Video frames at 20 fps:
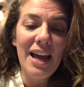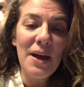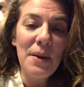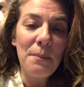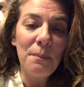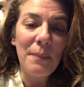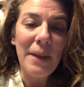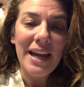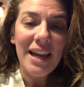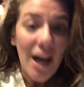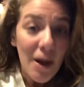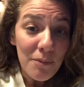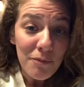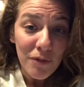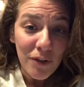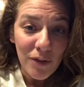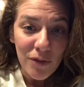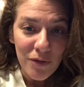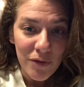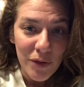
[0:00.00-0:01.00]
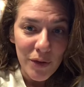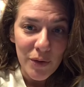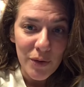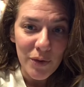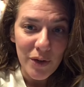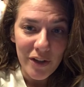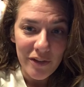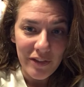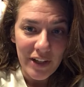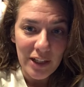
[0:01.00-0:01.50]
my comfort food
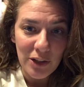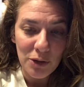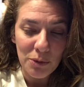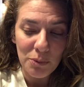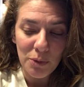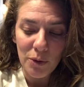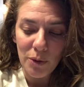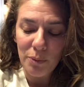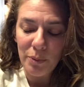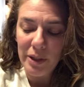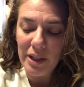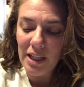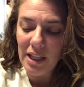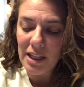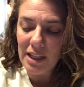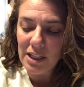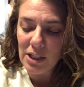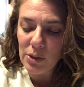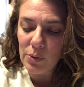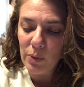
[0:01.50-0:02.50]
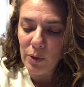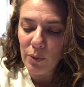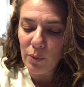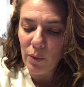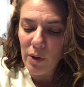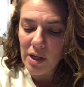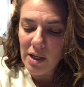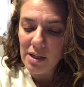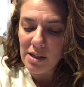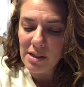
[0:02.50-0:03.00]
available, but that this one
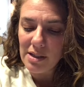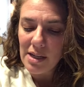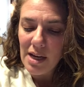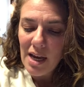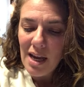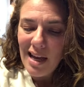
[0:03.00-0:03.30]
was